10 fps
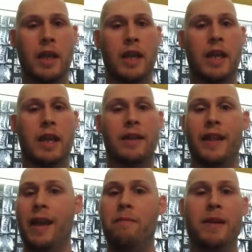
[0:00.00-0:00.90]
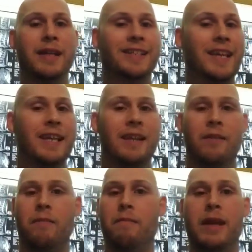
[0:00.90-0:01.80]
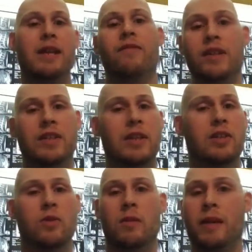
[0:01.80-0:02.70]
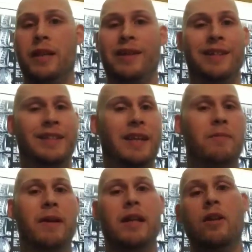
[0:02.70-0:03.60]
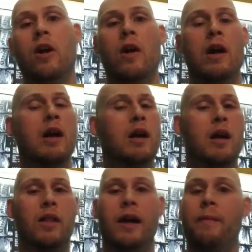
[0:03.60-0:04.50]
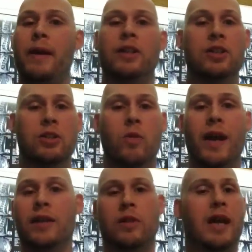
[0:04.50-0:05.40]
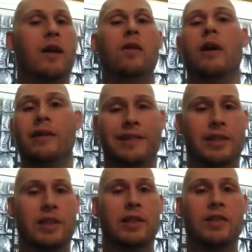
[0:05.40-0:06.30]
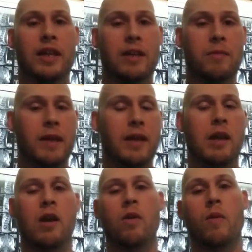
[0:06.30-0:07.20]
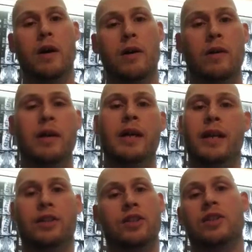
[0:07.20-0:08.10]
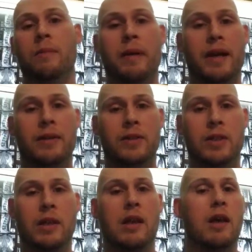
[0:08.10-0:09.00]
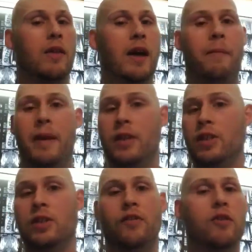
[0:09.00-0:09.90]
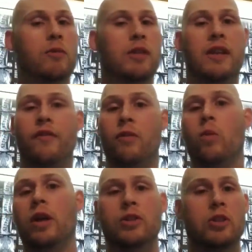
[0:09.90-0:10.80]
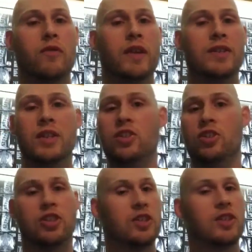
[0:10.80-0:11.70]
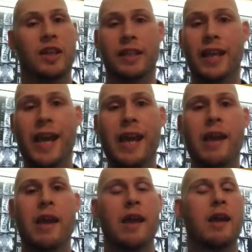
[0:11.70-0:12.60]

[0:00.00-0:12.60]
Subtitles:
And that may take many visits or might not take many at all. A lot of patients will ask, how long is this going to take me? Well, it just depends. A lot of patients feel relief in 1-2 visits, just like that.